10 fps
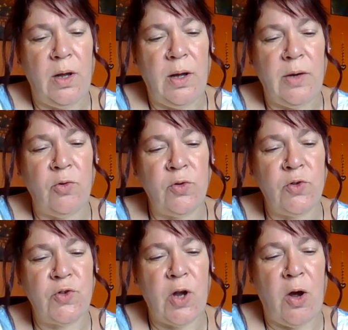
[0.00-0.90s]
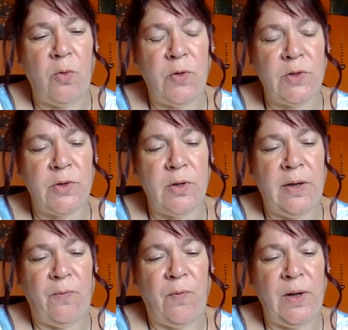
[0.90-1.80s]
And also
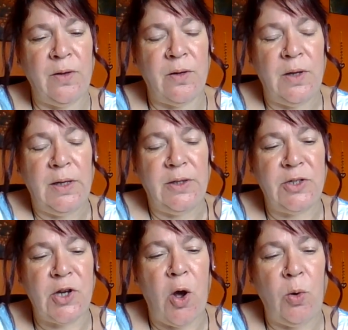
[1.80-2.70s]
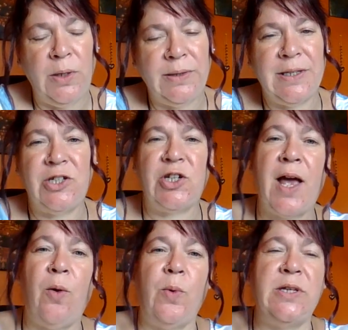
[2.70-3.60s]
there's a hole in the
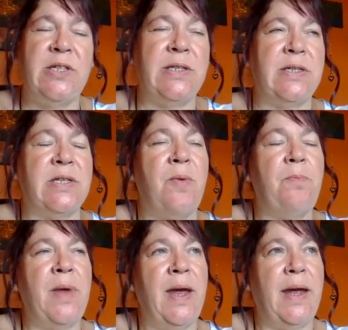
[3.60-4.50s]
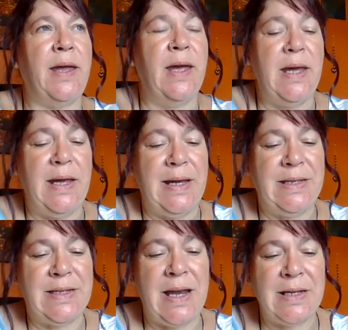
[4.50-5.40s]
shell, which is, to me,
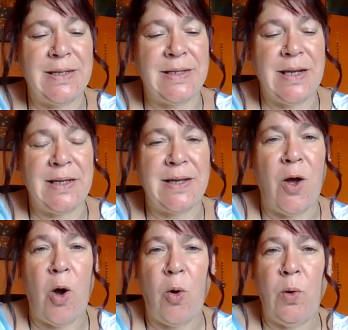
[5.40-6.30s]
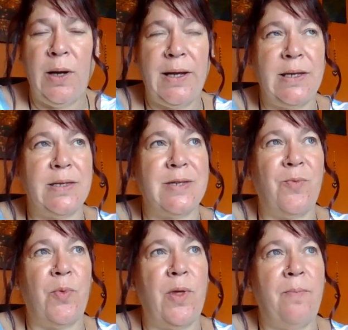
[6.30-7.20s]
is there's a hole in
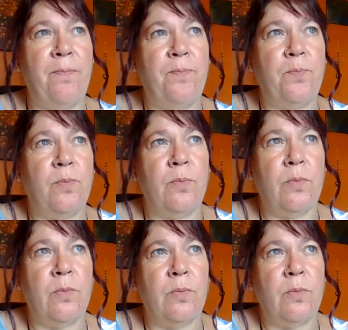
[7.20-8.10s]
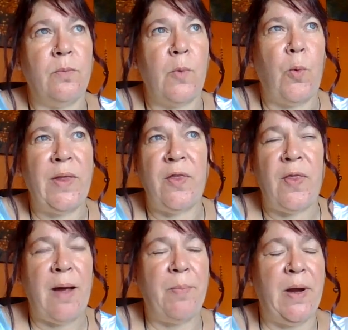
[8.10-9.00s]
something. Whether
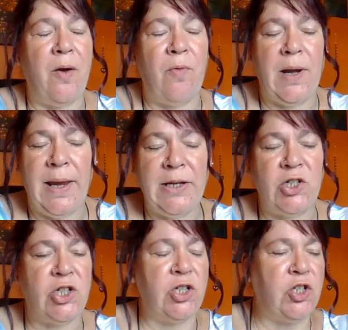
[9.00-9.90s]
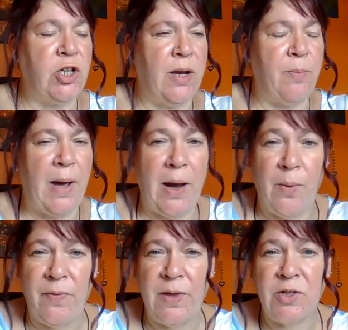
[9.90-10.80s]
that be a relationship,
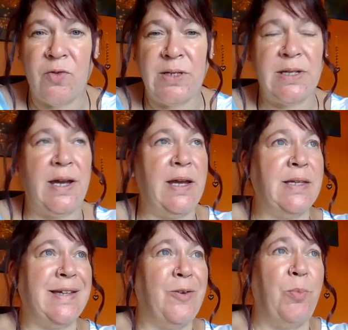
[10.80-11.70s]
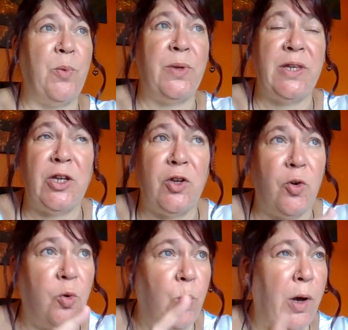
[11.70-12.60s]
however this resonates, it could be within
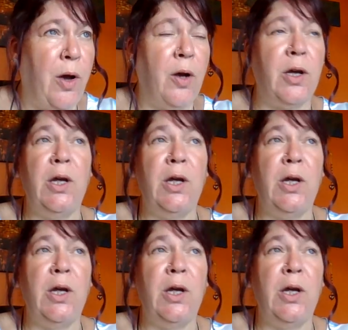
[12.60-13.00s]
your work.